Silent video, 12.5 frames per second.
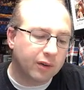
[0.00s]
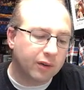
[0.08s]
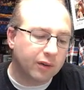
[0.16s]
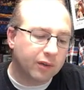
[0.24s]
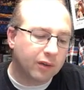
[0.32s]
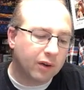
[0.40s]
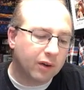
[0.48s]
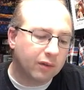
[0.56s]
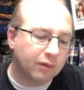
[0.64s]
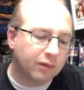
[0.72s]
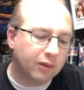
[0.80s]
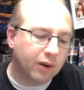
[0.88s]
this off,
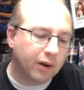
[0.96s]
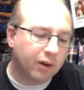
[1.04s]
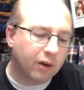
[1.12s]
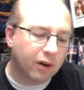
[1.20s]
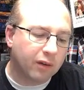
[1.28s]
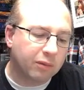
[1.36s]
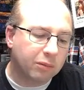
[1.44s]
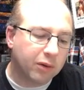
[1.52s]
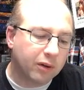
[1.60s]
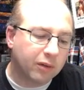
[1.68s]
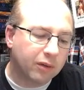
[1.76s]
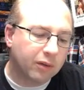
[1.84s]
not off, but
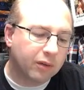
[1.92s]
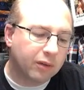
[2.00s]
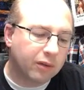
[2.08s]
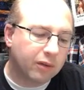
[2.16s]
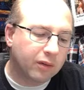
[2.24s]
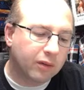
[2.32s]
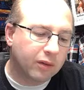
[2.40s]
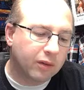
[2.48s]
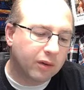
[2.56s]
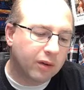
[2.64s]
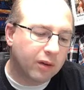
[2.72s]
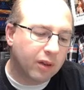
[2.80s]

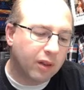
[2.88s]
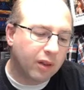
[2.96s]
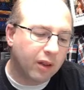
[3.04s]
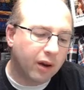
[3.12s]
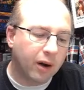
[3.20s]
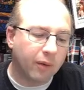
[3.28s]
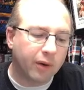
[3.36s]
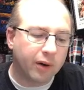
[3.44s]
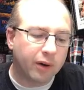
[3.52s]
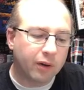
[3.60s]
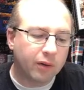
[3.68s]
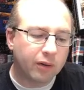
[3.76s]
there we
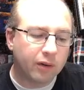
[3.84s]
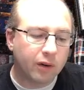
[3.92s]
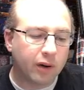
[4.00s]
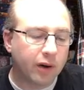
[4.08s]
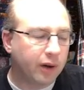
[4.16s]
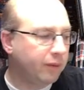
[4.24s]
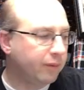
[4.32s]
go. All right.